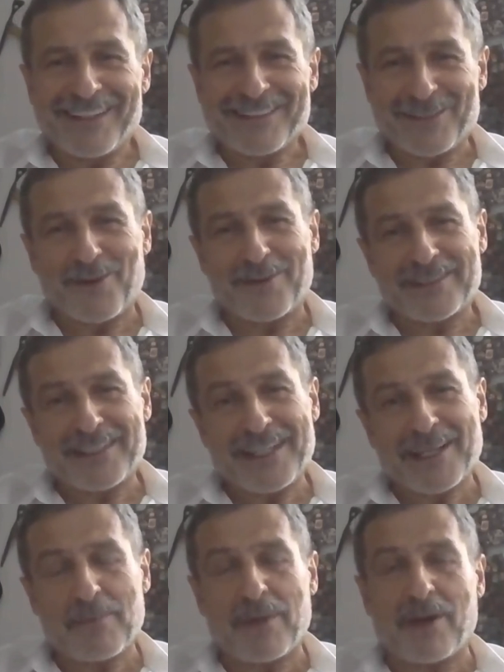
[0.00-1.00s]
So
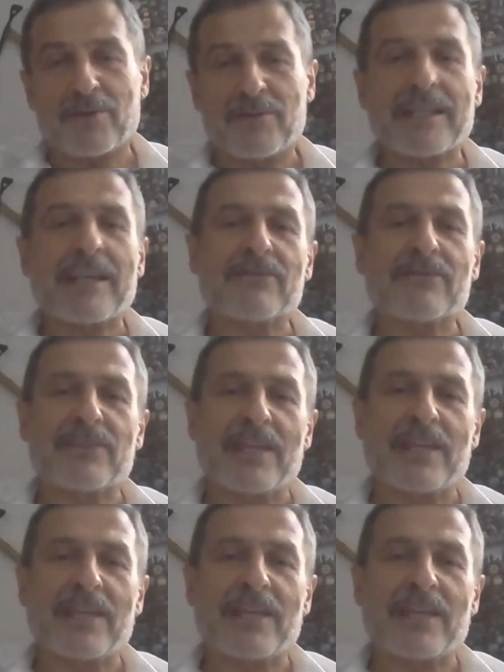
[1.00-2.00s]
think about. We have
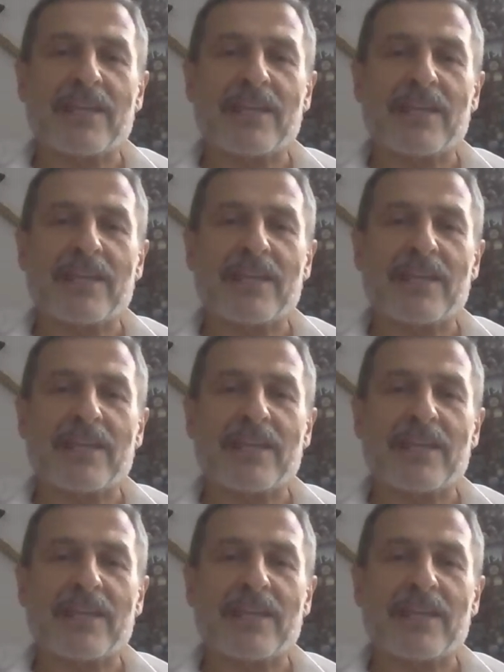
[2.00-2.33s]
time.